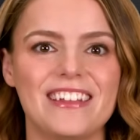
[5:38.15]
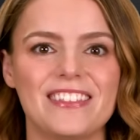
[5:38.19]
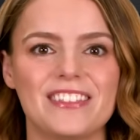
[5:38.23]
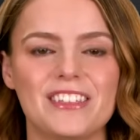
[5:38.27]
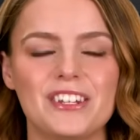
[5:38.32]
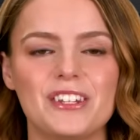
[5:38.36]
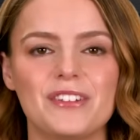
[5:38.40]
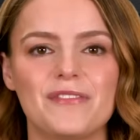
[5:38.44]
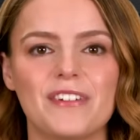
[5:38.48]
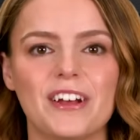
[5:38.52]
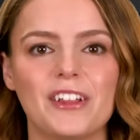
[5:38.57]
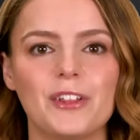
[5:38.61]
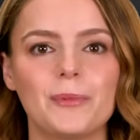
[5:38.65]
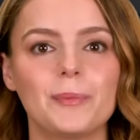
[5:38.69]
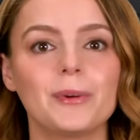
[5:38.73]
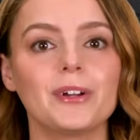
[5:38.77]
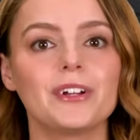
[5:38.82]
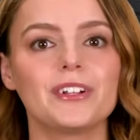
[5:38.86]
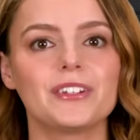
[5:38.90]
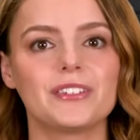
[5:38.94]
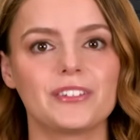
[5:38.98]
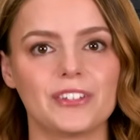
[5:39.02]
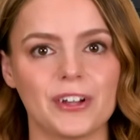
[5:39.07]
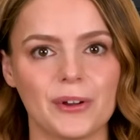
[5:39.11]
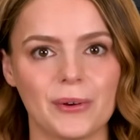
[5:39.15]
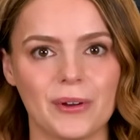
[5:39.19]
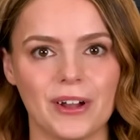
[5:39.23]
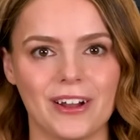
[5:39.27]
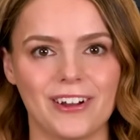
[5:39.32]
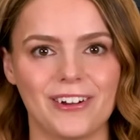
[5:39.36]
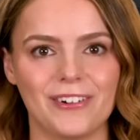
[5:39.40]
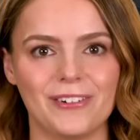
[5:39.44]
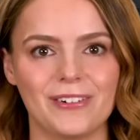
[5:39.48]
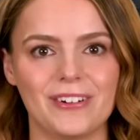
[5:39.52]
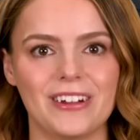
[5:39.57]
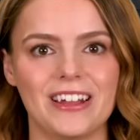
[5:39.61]
The developer is
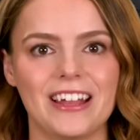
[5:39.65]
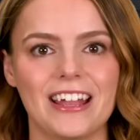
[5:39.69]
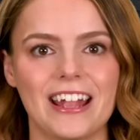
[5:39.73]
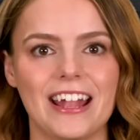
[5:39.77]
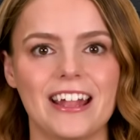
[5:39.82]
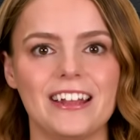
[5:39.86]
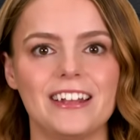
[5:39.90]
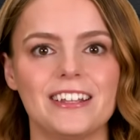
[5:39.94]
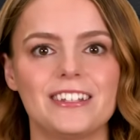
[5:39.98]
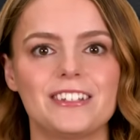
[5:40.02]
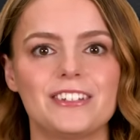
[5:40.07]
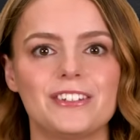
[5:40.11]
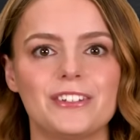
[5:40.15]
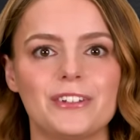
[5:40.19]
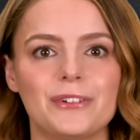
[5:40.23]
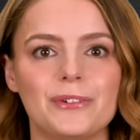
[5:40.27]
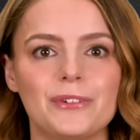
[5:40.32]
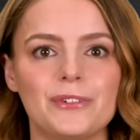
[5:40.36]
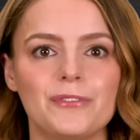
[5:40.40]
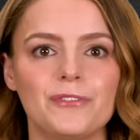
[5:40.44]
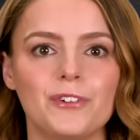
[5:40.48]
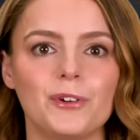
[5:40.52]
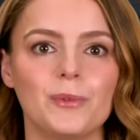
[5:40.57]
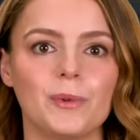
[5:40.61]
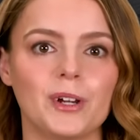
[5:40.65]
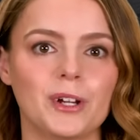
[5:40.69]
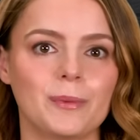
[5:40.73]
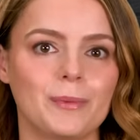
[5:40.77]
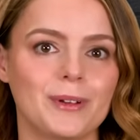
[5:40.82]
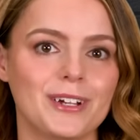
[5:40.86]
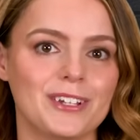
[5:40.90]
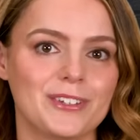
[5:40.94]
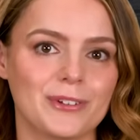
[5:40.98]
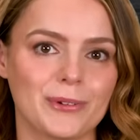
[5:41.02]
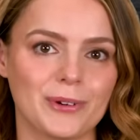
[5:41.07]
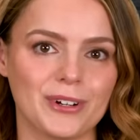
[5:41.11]
Zoho, and it's tuned for
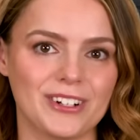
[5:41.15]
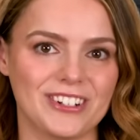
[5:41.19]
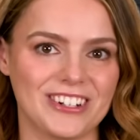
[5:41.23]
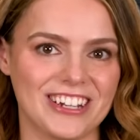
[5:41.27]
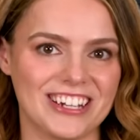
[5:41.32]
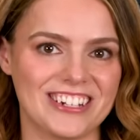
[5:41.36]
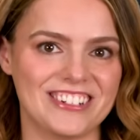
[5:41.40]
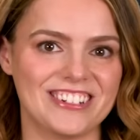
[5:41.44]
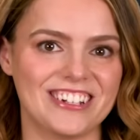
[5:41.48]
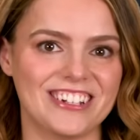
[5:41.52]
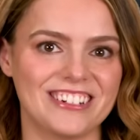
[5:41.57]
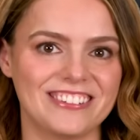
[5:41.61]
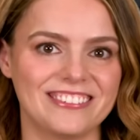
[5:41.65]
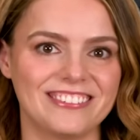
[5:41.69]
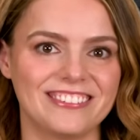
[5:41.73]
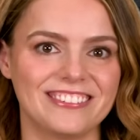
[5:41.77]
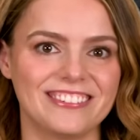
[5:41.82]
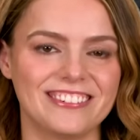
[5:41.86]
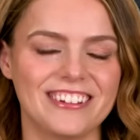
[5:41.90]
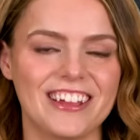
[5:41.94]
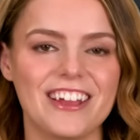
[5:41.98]
workplace coordination.